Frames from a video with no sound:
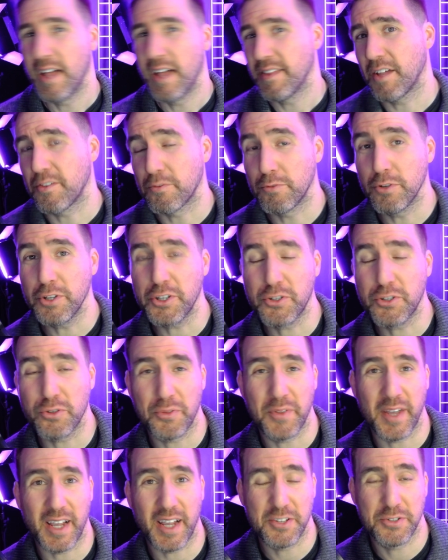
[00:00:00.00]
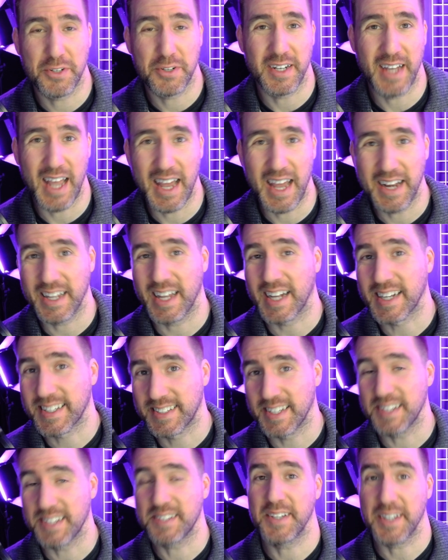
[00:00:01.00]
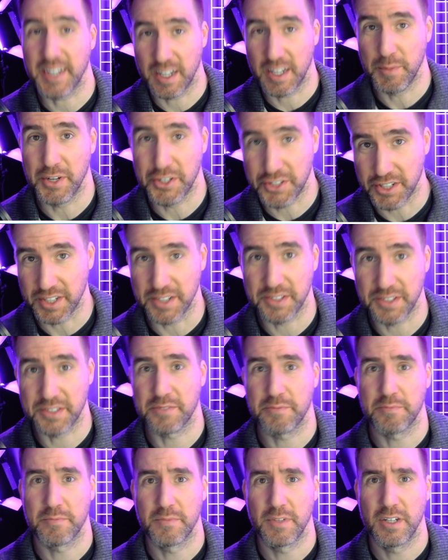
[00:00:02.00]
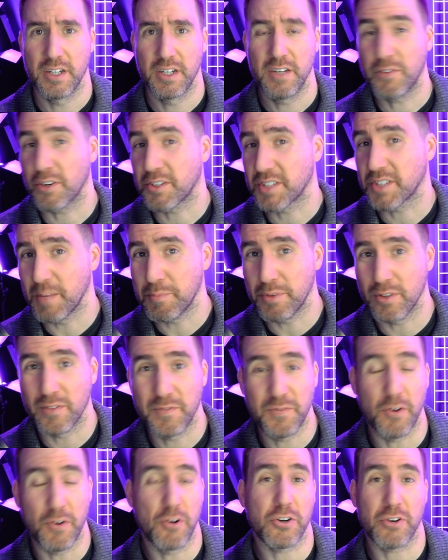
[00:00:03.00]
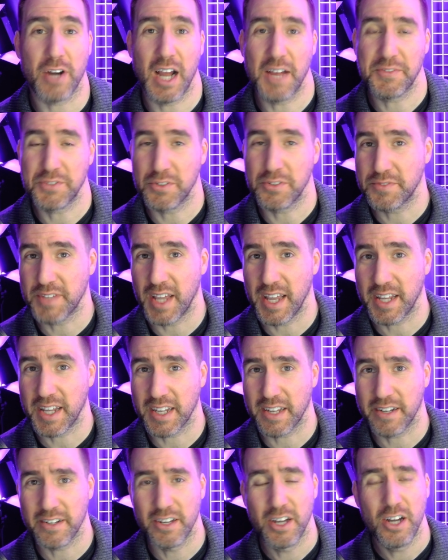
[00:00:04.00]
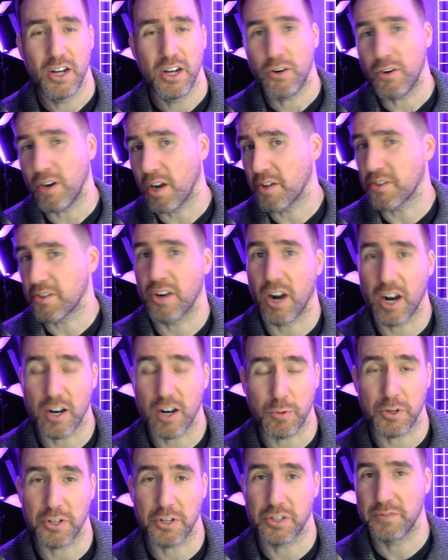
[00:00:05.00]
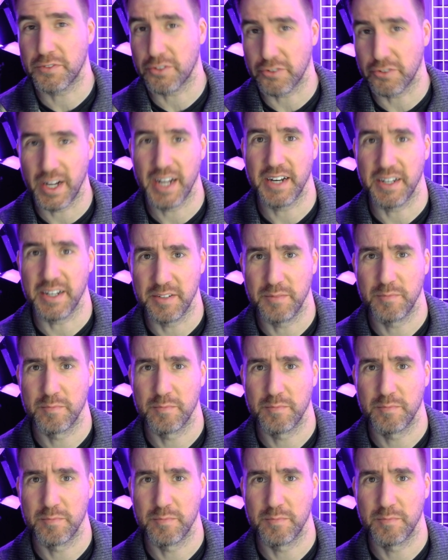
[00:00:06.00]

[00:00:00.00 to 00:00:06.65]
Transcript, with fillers: Now, the really cool thing is you can edit existing images. For example, photographs you've taken or other artwork you've created.